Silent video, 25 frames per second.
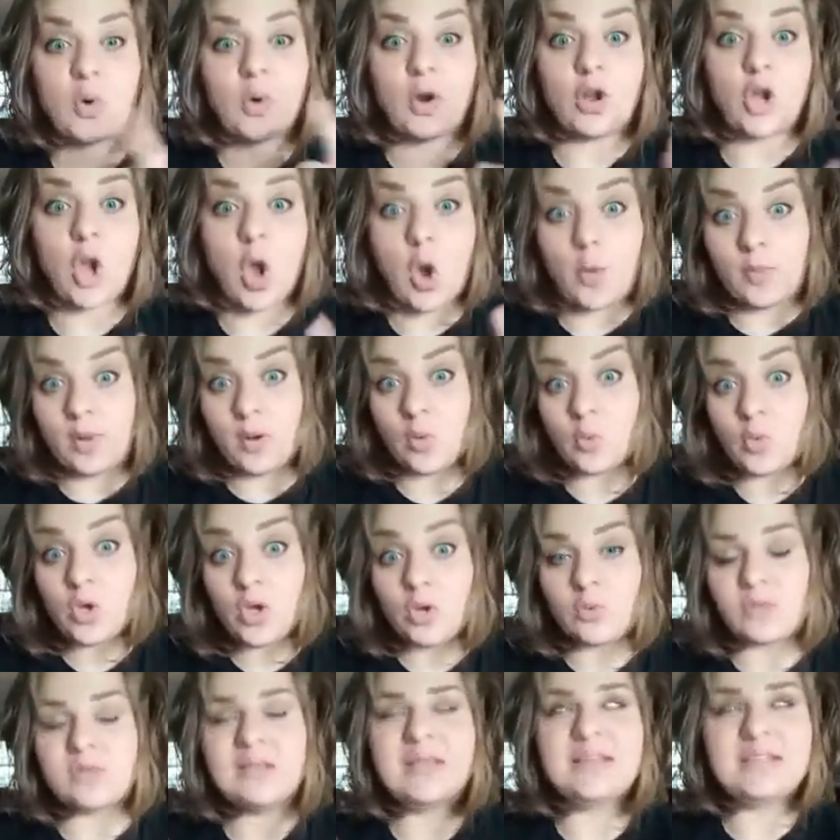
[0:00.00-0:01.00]
an open
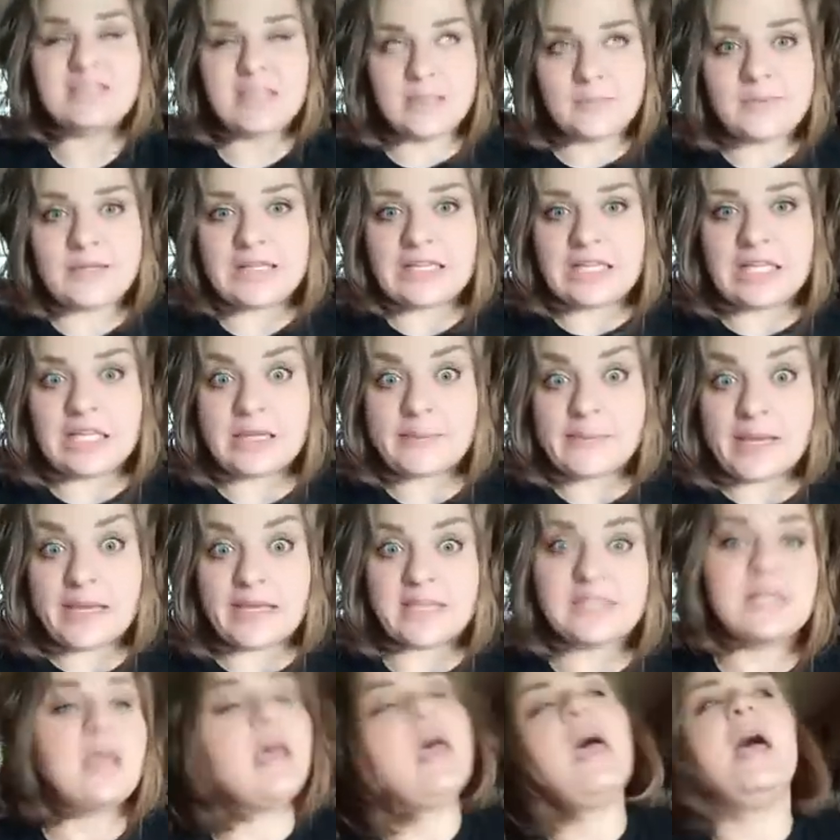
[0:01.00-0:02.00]
wound, typically a
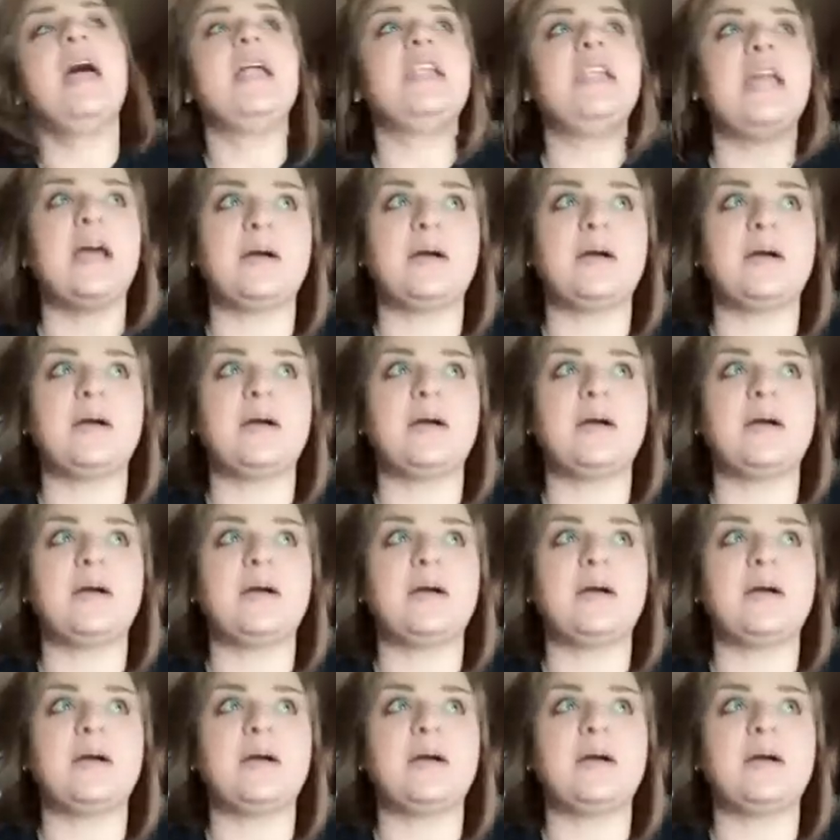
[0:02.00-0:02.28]
bite. Now,